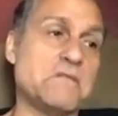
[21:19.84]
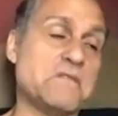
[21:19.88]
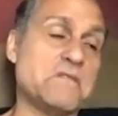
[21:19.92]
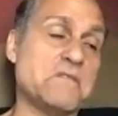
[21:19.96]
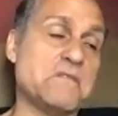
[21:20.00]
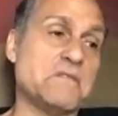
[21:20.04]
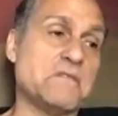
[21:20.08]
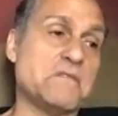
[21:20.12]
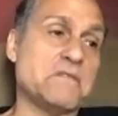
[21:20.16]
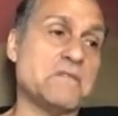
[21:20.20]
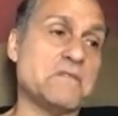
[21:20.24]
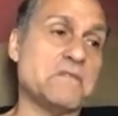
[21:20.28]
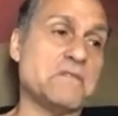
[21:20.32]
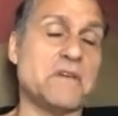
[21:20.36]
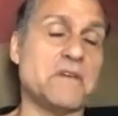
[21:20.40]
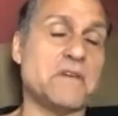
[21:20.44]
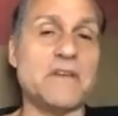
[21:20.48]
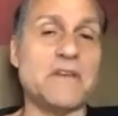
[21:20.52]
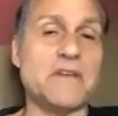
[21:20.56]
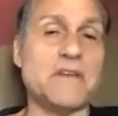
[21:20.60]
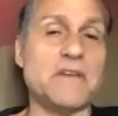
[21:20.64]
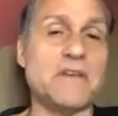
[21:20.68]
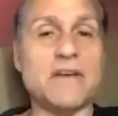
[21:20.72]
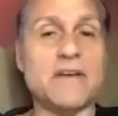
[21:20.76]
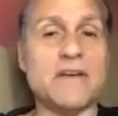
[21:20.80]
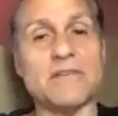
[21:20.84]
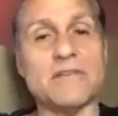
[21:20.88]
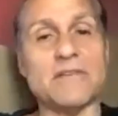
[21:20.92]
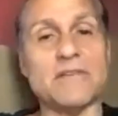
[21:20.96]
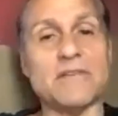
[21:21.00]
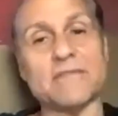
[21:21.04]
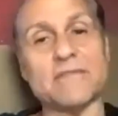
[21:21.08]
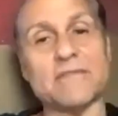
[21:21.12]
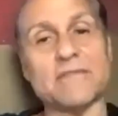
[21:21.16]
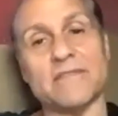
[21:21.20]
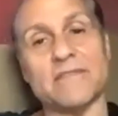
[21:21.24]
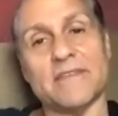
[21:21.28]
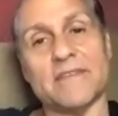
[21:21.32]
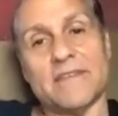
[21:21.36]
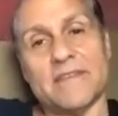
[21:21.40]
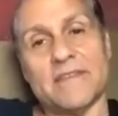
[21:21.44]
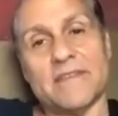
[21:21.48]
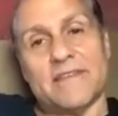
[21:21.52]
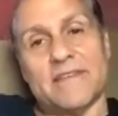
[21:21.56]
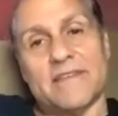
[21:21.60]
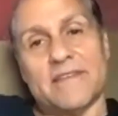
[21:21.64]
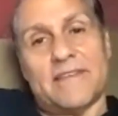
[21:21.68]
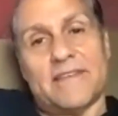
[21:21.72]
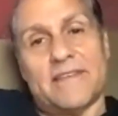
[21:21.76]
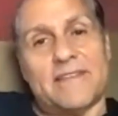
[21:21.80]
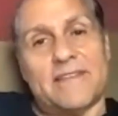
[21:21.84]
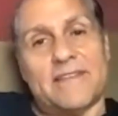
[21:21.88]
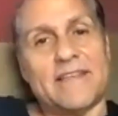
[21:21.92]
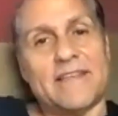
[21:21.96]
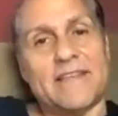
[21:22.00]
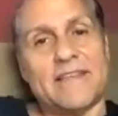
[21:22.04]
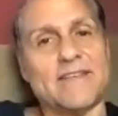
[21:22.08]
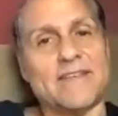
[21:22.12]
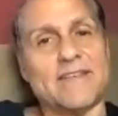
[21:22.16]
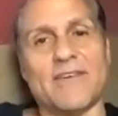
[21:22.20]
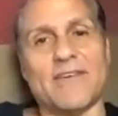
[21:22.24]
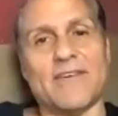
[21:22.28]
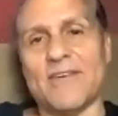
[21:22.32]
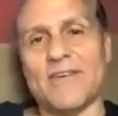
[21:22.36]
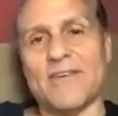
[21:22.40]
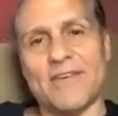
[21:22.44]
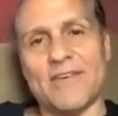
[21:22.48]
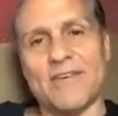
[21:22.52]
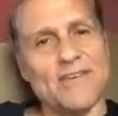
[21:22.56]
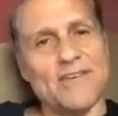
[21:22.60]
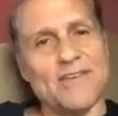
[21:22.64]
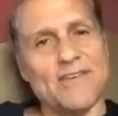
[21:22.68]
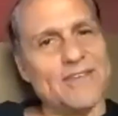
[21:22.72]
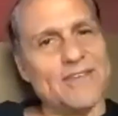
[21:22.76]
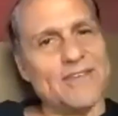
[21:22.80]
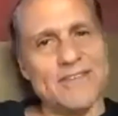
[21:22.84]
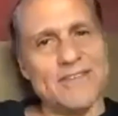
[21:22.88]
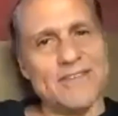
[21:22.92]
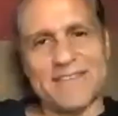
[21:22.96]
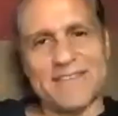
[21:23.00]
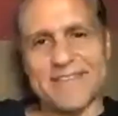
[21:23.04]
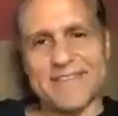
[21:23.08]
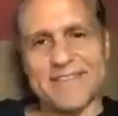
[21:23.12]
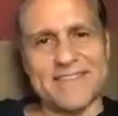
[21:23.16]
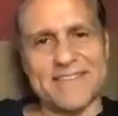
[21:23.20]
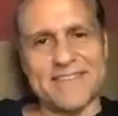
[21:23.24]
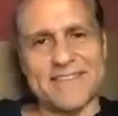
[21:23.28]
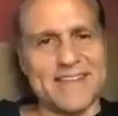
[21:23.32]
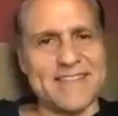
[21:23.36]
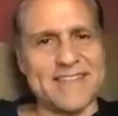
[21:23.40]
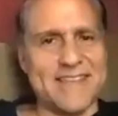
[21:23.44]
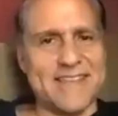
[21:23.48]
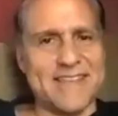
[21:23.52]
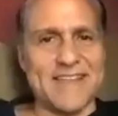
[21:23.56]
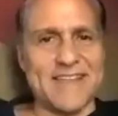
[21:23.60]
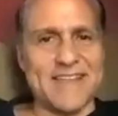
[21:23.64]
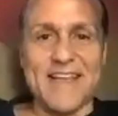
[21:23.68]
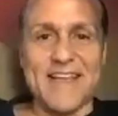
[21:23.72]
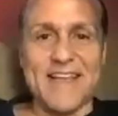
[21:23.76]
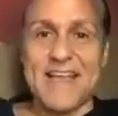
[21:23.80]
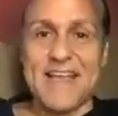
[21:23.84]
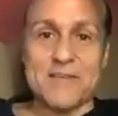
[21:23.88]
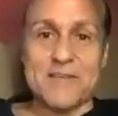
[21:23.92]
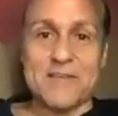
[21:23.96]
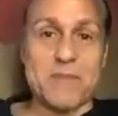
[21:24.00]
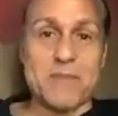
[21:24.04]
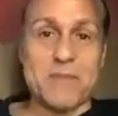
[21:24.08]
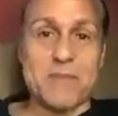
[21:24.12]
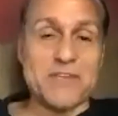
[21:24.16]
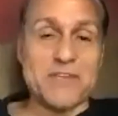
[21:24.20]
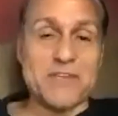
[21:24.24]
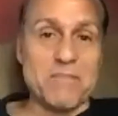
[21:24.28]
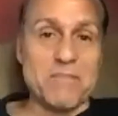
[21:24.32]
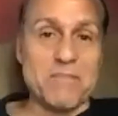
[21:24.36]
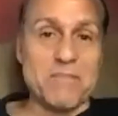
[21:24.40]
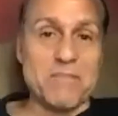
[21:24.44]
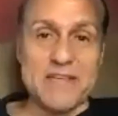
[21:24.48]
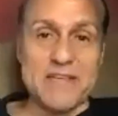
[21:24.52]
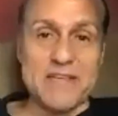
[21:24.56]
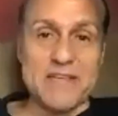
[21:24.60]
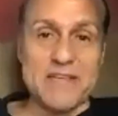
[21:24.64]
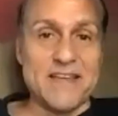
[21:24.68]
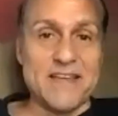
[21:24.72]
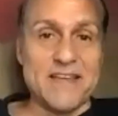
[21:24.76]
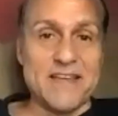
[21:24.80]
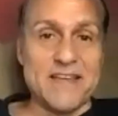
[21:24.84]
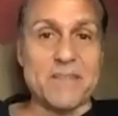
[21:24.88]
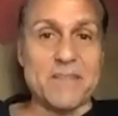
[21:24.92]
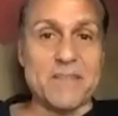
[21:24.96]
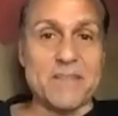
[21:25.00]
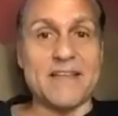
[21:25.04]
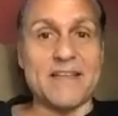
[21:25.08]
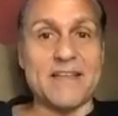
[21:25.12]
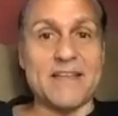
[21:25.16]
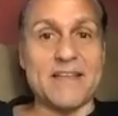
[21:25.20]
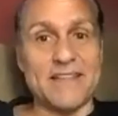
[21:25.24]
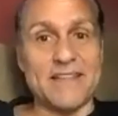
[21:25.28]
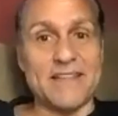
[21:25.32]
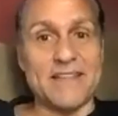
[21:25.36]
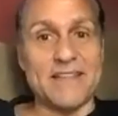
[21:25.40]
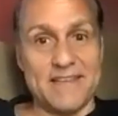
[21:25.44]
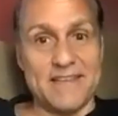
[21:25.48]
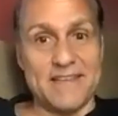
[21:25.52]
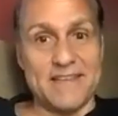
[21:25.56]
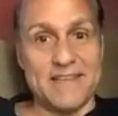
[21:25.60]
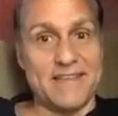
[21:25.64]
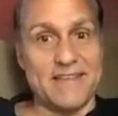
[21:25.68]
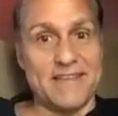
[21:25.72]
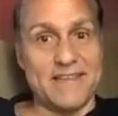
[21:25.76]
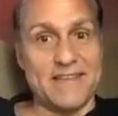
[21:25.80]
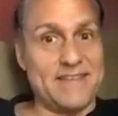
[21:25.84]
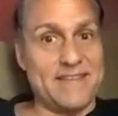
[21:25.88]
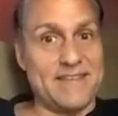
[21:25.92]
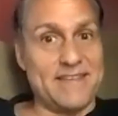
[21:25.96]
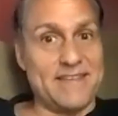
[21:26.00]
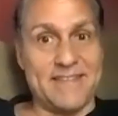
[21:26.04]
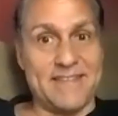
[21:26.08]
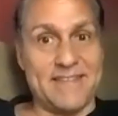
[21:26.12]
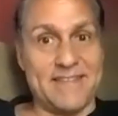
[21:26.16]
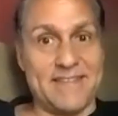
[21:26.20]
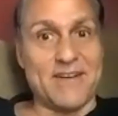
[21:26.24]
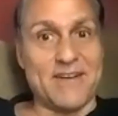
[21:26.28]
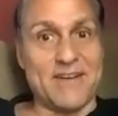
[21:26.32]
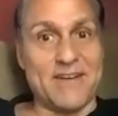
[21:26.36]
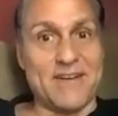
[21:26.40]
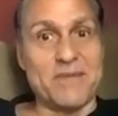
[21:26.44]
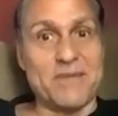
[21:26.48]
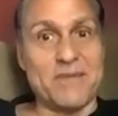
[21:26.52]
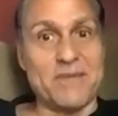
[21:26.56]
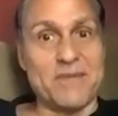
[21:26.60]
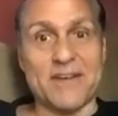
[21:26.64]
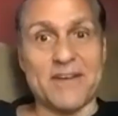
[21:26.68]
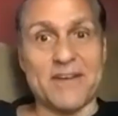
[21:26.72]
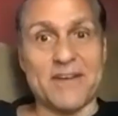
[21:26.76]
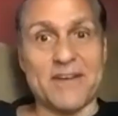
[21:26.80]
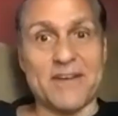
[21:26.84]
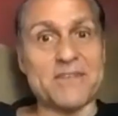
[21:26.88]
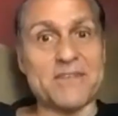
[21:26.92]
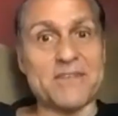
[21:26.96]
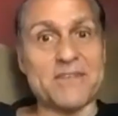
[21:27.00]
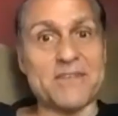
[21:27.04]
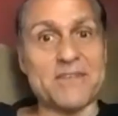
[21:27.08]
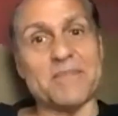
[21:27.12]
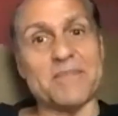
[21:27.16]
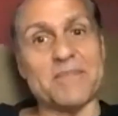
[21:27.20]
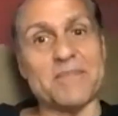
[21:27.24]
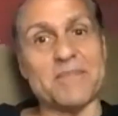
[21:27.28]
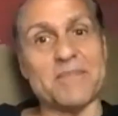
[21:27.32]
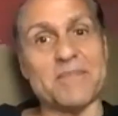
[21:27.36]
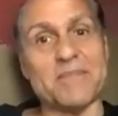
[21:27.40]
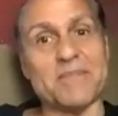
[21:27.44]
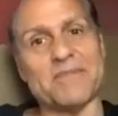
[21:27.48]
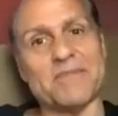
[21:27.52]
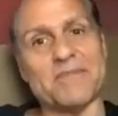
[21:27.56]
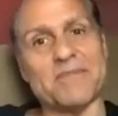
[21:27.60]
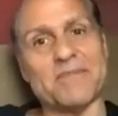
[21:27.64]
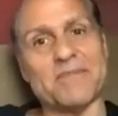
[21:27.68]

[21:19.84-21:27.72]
So there you go. It's all. That's wow. it. Especially in my state of mind, that all becomes something, right?